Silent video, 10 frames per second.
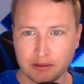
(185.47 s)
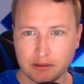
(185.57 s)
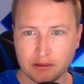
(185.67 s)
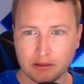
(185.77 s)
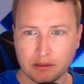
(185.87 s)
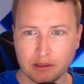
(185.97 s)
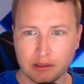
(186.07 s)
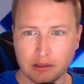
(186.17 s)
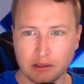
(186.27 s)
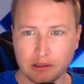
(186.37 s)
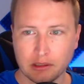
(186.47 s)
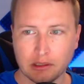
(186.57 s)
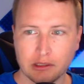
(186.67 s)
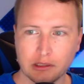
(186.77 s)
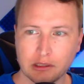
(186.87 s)

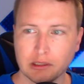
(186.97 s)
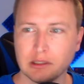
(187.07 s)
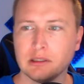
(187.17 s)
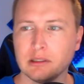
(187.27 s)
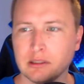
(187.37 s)
Nobody speaks.